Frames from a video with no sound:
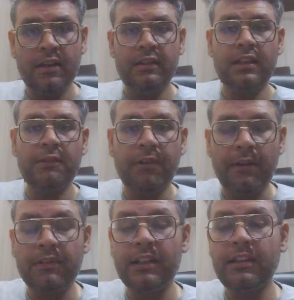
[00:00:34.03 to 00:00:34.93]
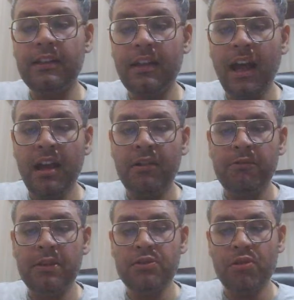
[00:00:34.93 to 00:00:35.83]
c5. This is a
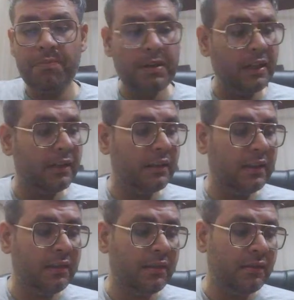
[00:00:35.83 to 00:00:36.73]
which opening is this?